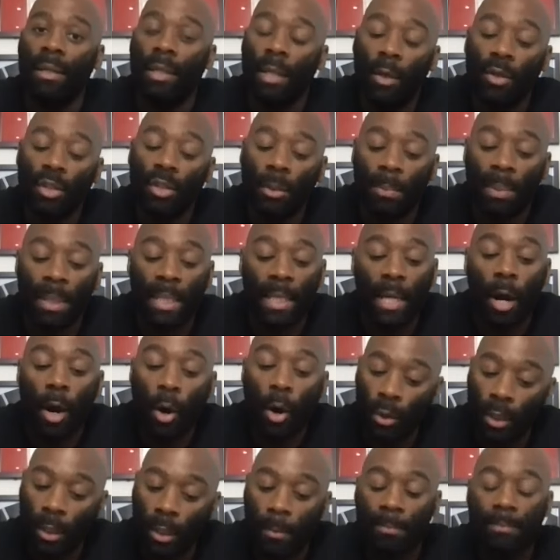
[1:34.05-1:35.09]
notably
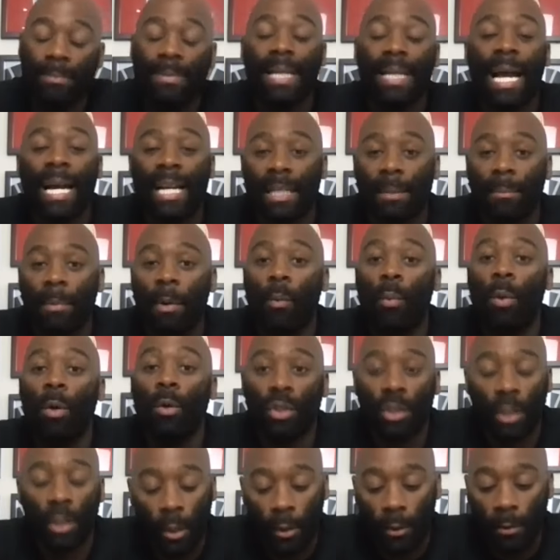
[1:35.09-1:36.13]
Oldham, Dagenham and
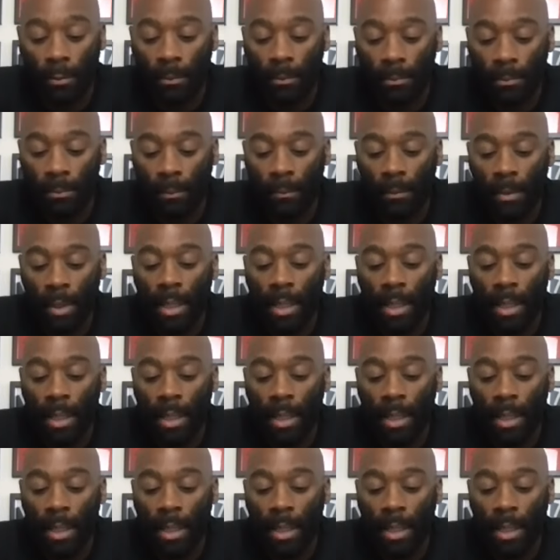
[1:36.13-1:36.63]
Wealdstone.